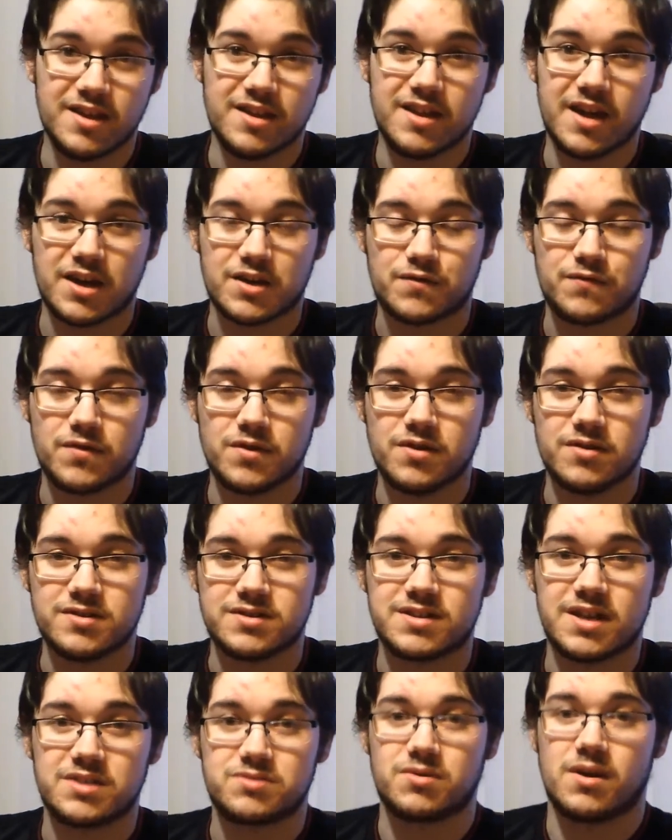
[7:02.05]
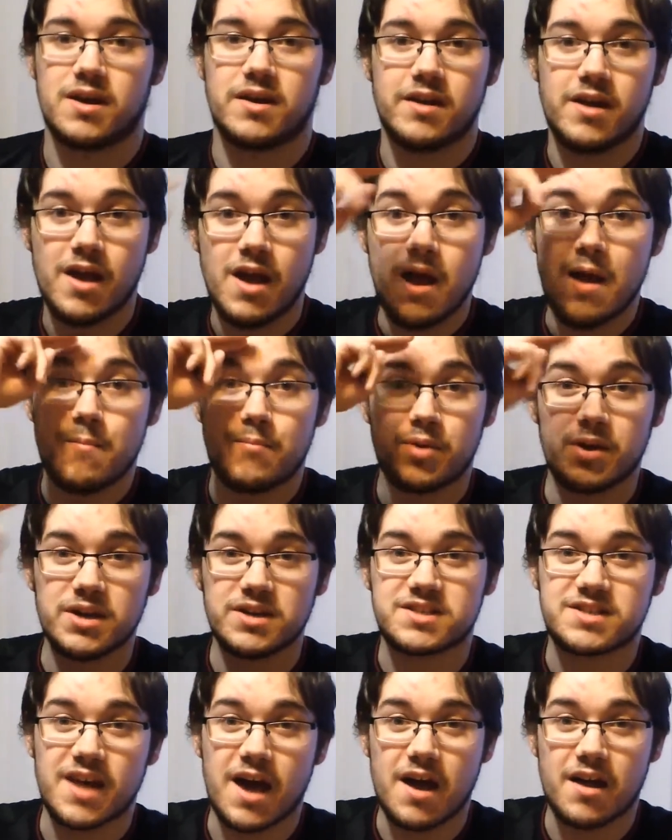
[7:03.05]
in the next videos, that's right,
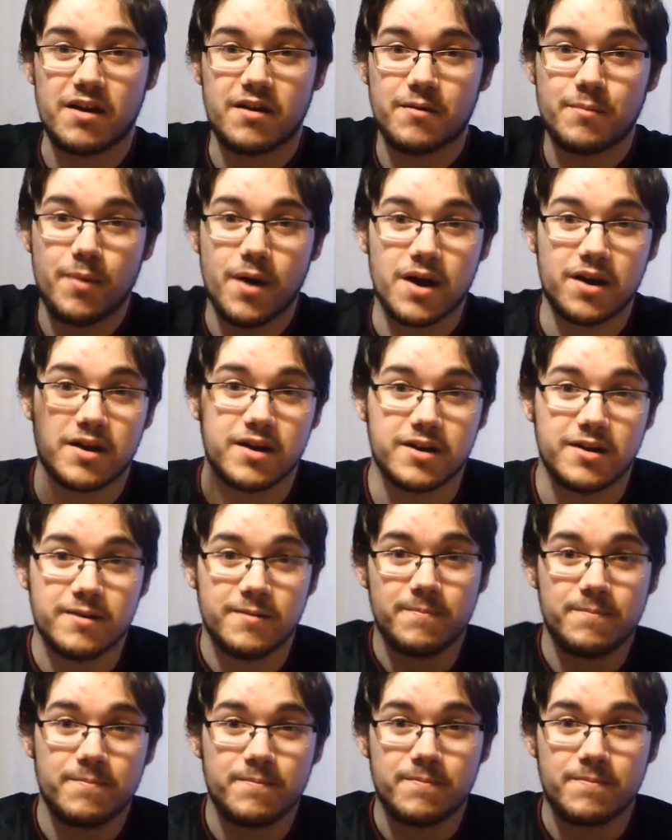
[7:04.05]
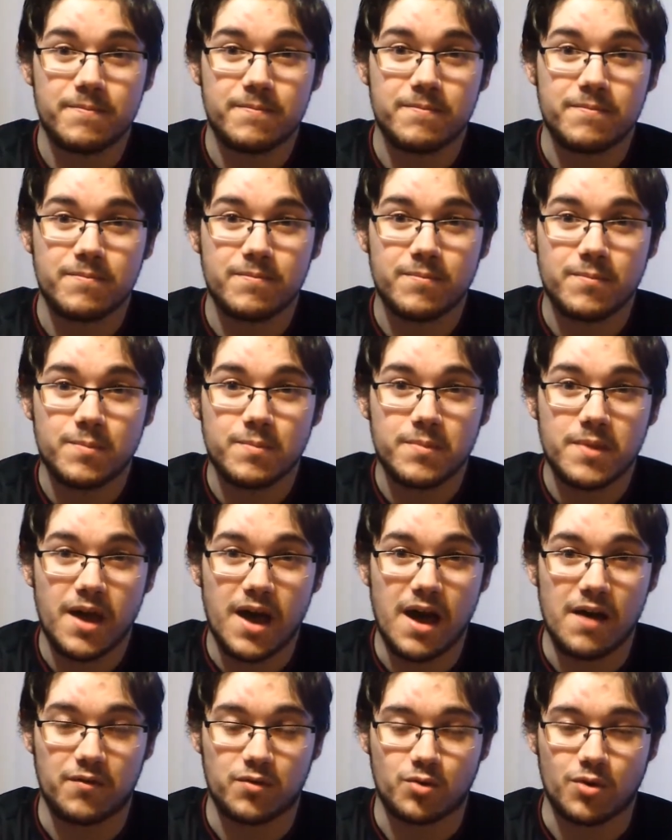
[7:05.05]
peace out everybody,
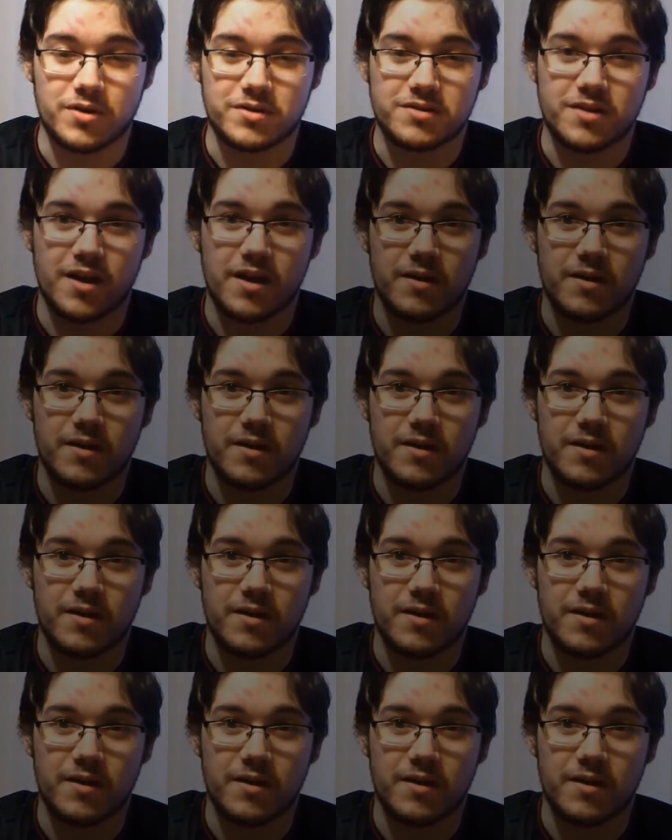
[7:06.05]
have a great